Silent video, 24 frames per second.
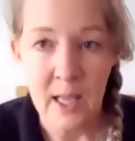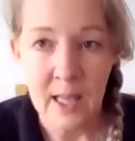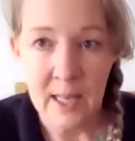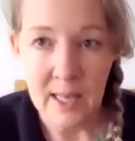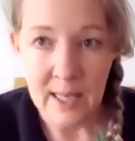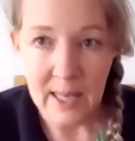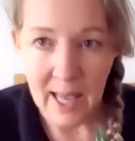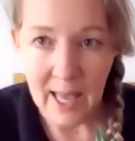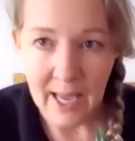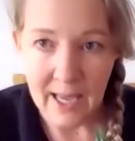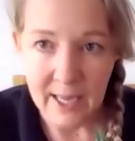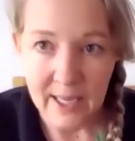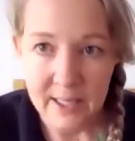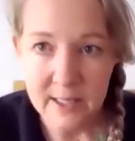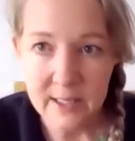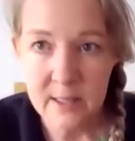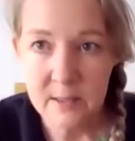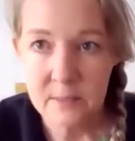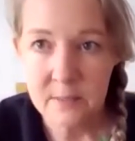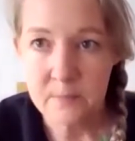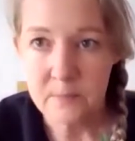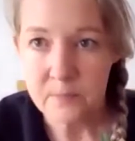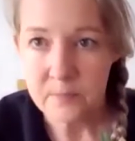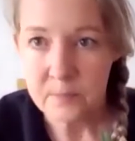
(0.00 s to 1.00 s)

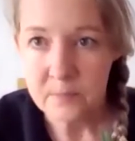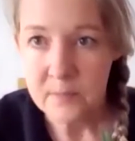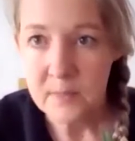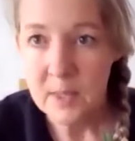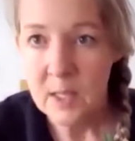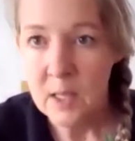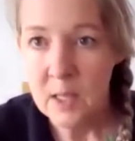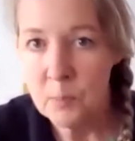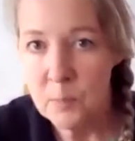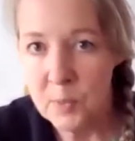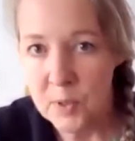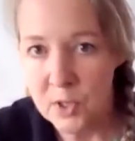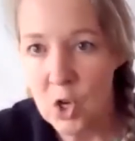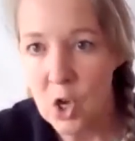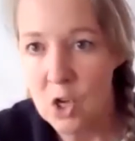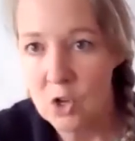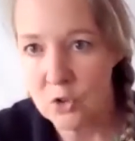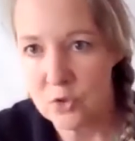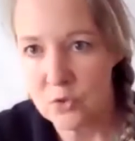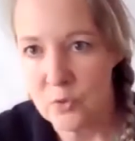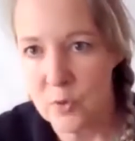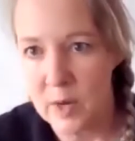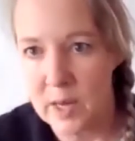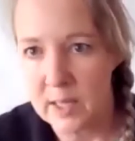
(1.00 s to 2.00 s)
light, but
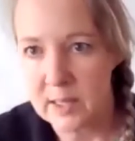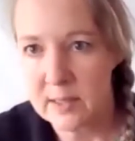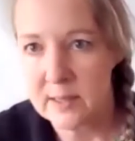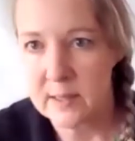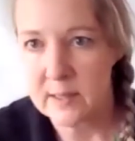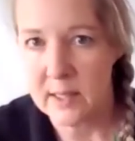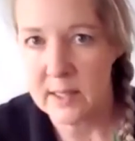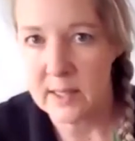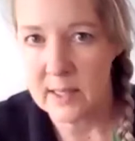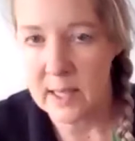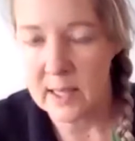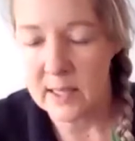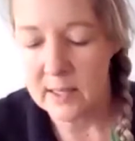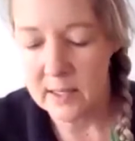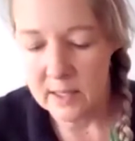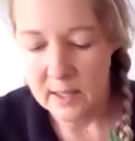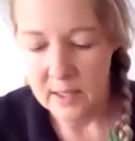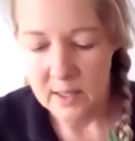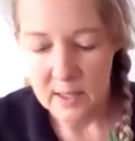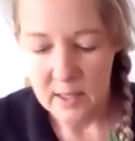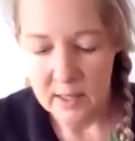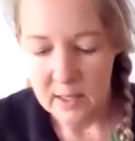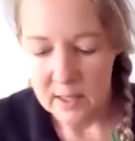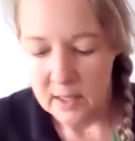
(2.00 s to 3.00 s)
not direct sunlight.